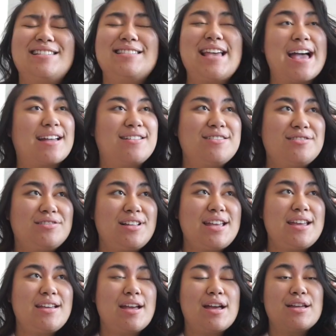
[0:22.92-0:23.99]

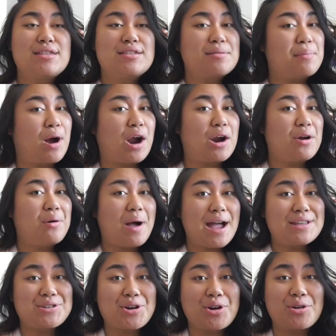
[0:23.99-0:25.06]
Technically, tomorrow
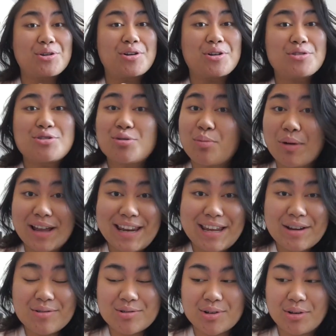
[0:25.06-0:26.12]
I turn 20
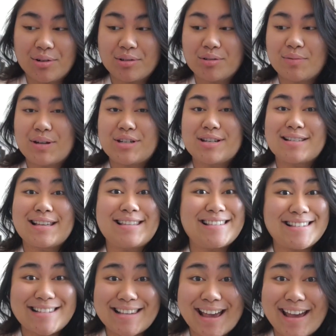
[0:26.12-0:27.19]
years old, which is
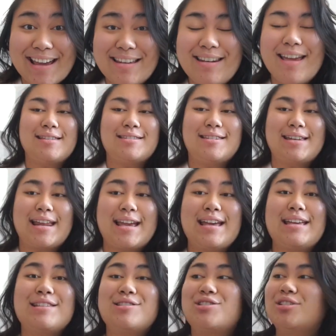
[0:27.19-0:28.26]
insane.
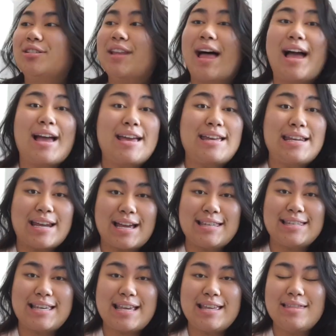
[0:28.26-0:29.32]
Today is July
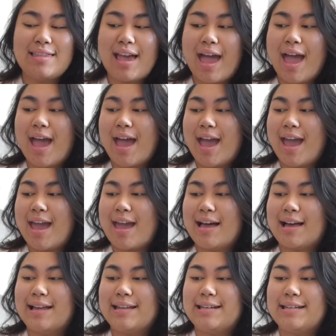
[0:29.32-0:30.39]
19th
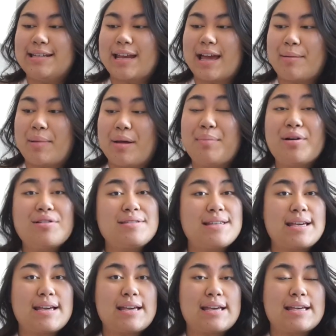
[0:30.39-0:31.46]
and my
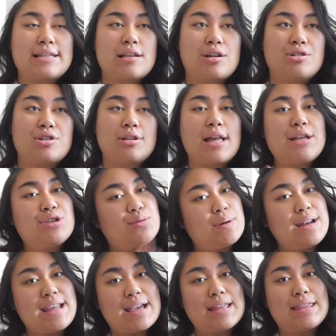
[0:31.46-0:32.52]
birthday is on July
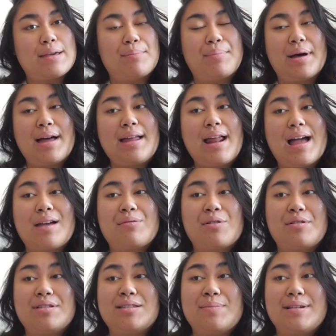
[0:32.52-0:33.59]
20th, but I'm
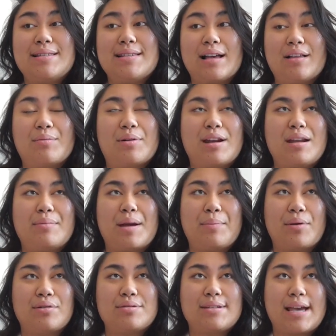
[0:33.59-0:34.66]
going to be celebrating my
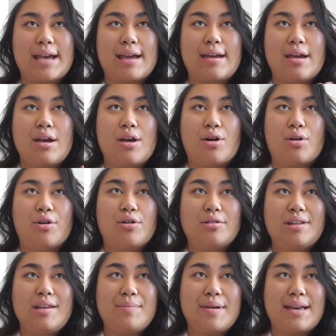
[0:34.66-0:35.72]
birthday
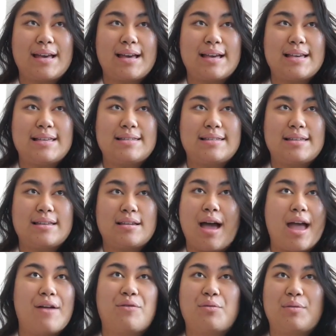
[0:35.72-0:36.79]
early because
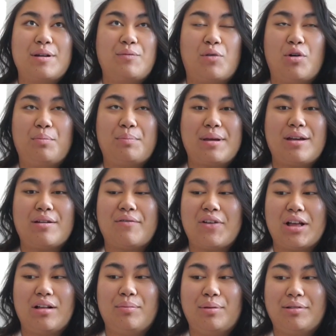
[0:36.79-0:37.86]
everyone won't be
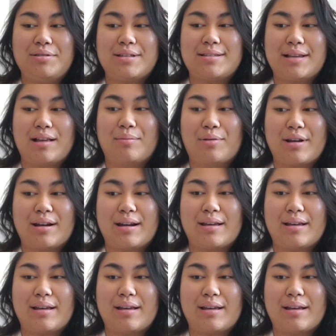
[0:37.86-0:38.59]
available to celebrate